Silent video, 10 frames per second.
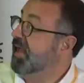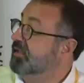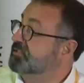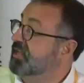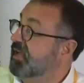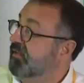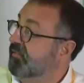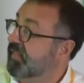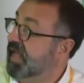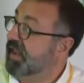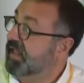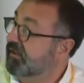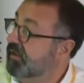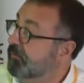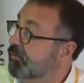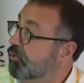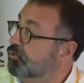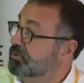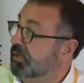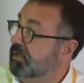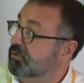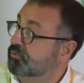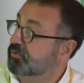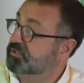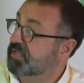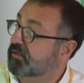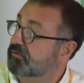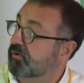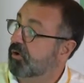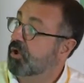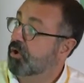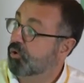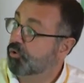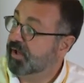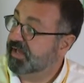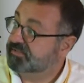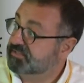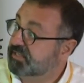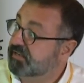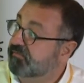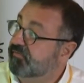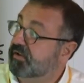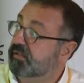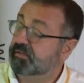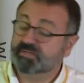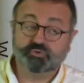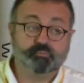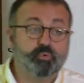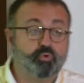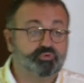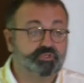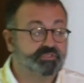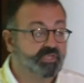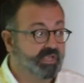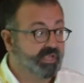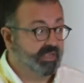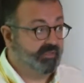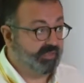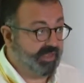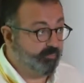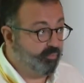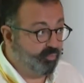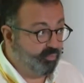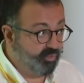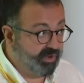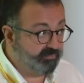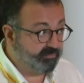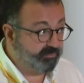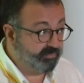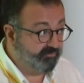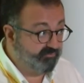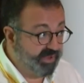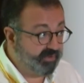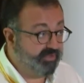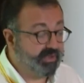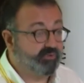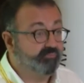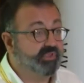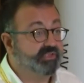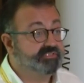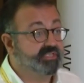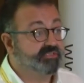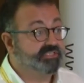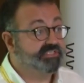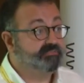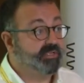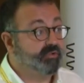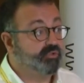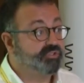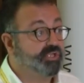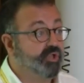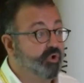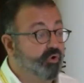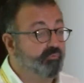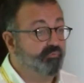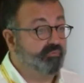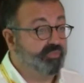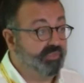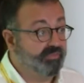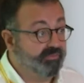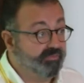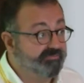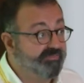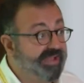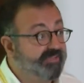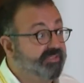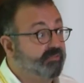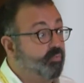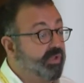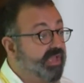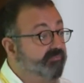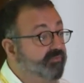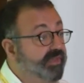has directly brought into the center or has significantly supported, we are very, very convinced that this is because of the fact that we have